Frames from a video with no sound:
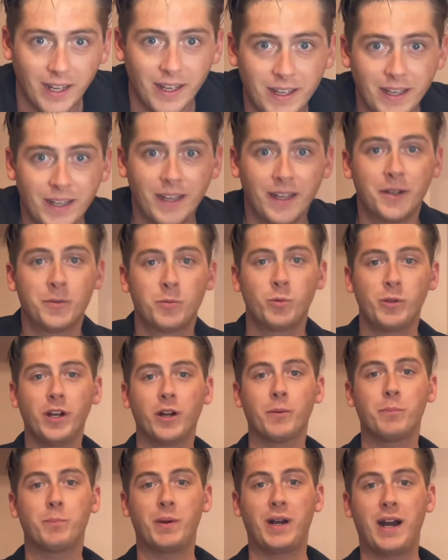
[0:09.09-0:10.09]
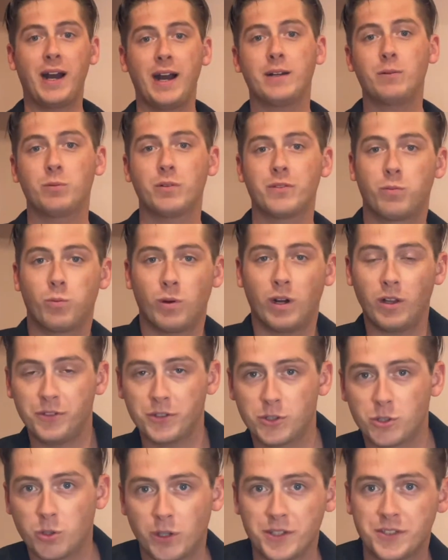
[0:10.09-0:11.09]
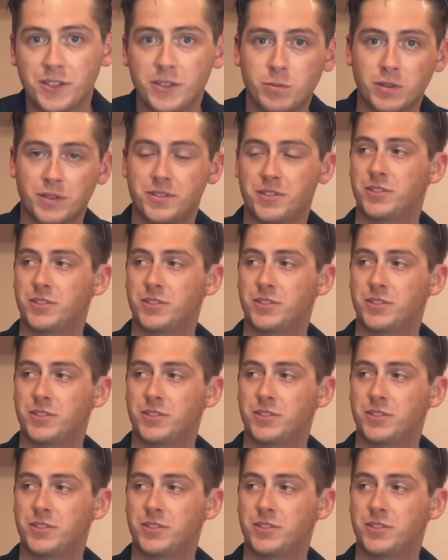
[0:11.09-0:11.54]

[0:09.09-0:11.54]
And we are back with Wealthy Choices with